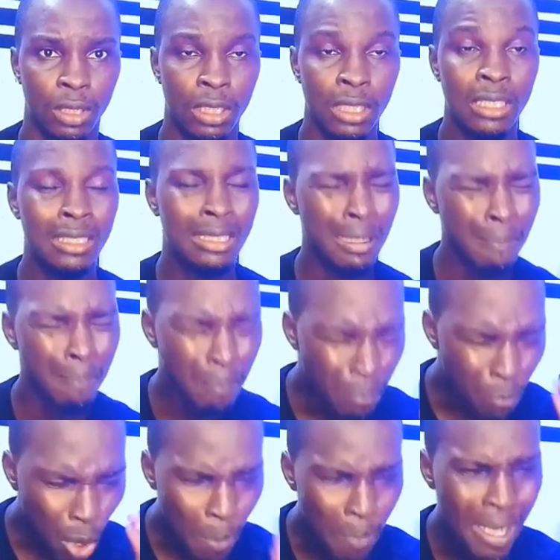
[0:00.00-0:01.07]
The
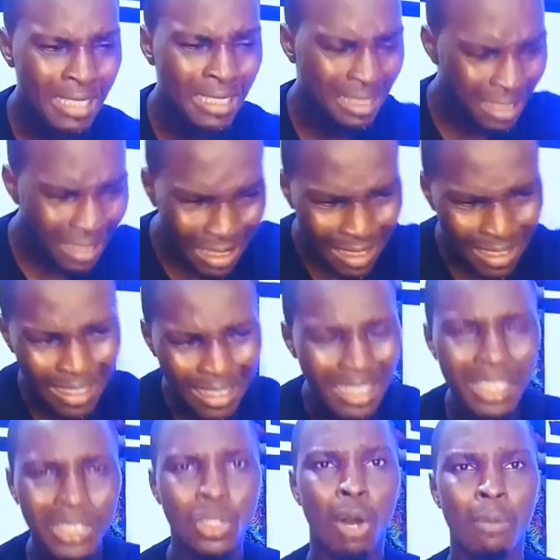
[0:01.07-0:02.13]
moment
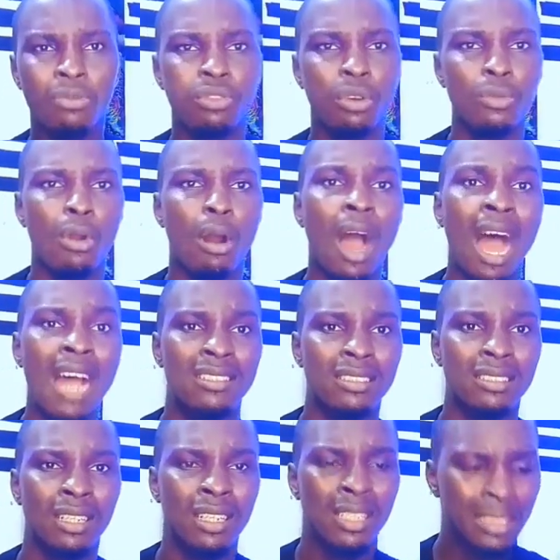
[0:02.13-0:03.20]
it comes from your heart,
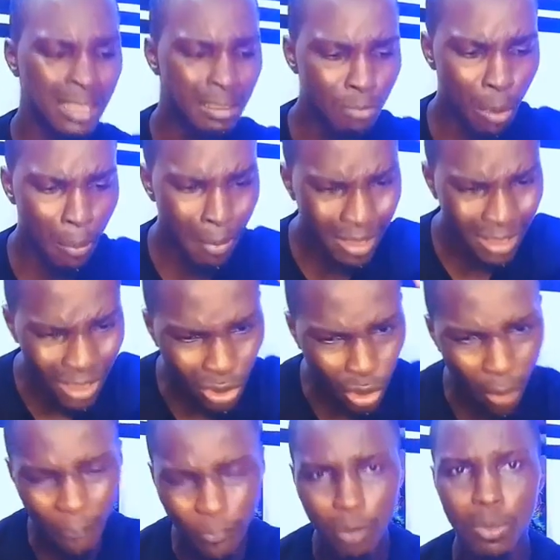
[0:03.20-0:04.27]
the moment it
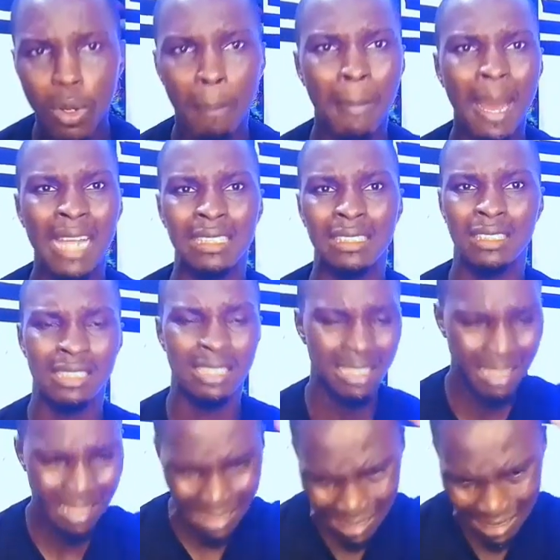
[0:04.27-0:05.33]
comes from your mind,
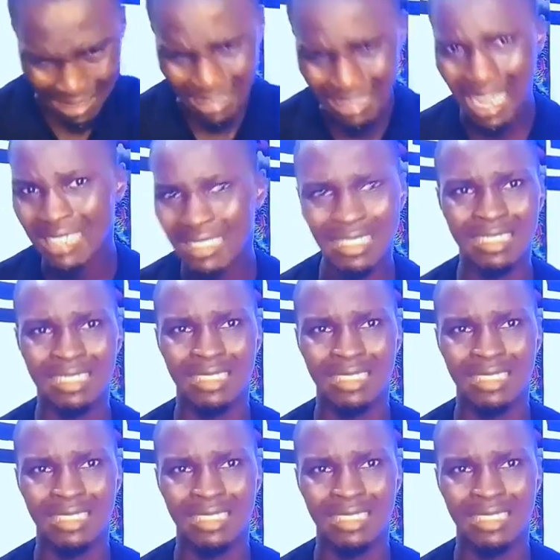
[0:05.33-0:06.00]
start it.